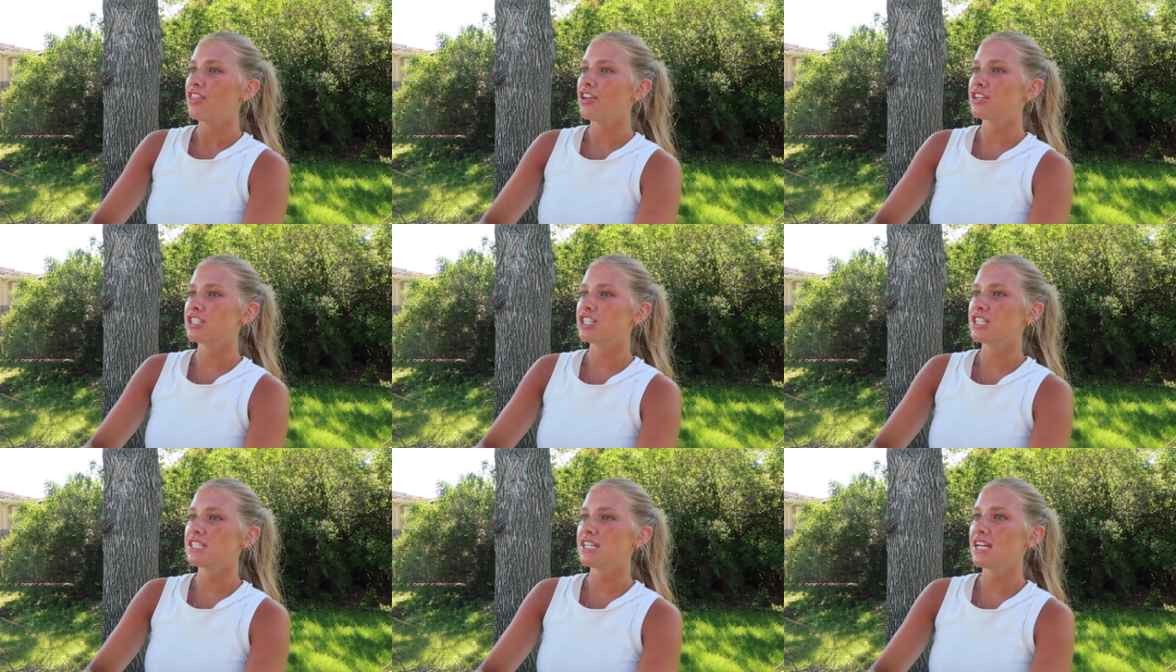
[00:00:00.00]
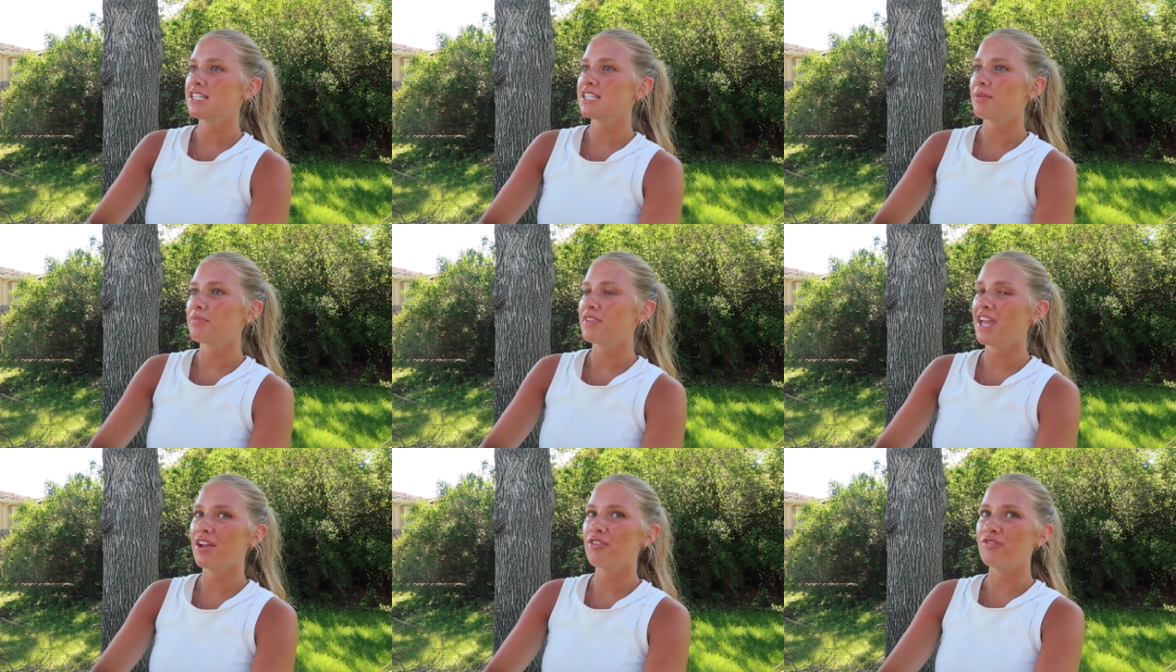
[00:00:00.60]
there's just like
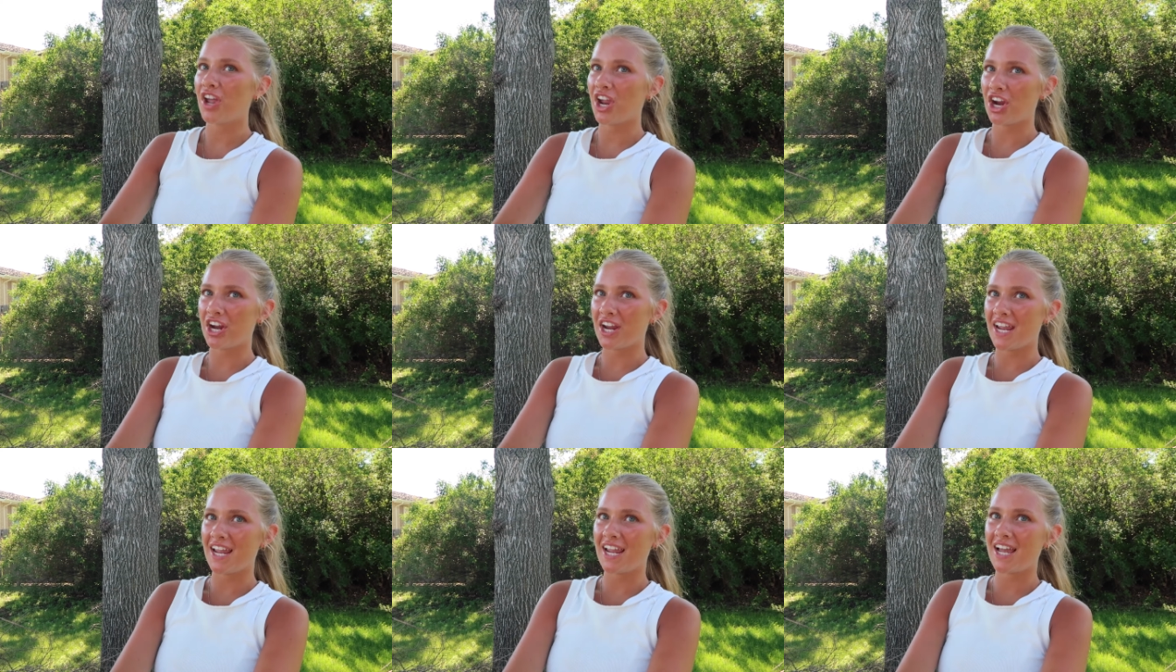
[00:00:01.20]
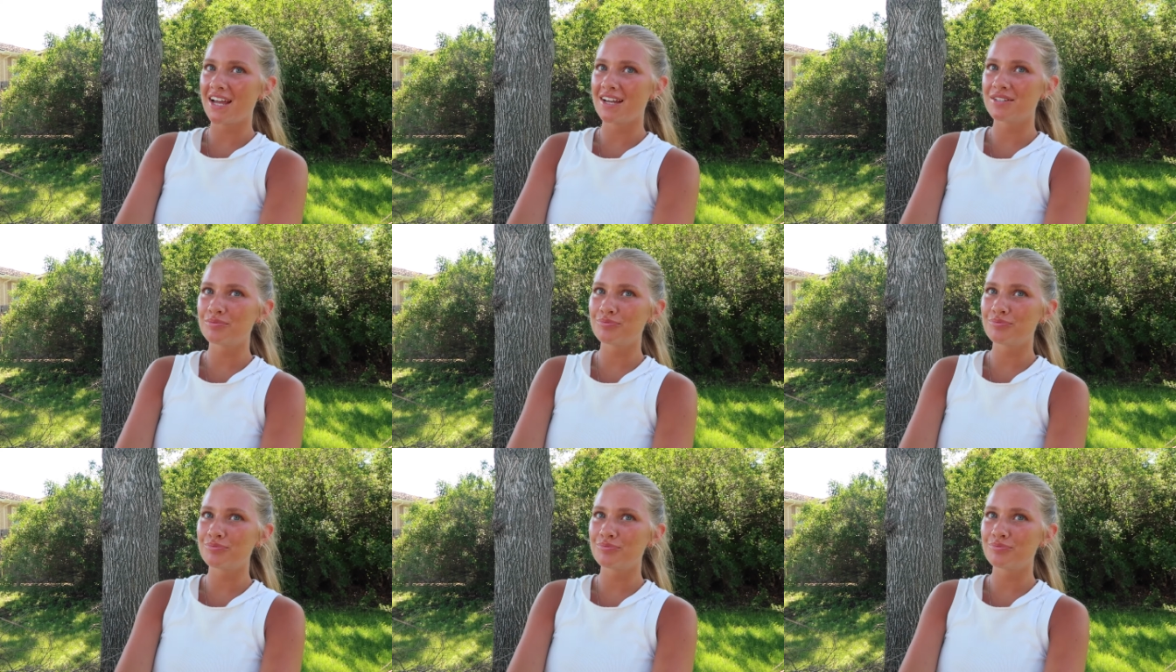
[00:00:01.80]
something very,